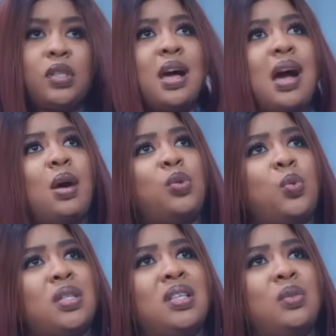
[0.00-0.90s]
Sir,
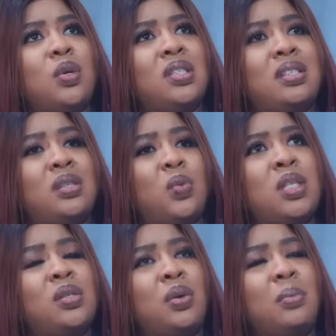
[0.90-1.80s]
out with it. What is it?
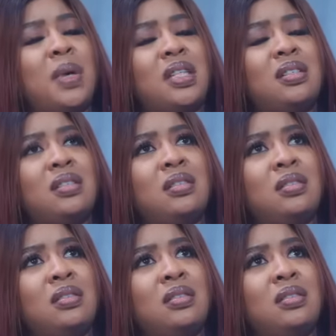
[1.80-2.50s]
What is on your mind?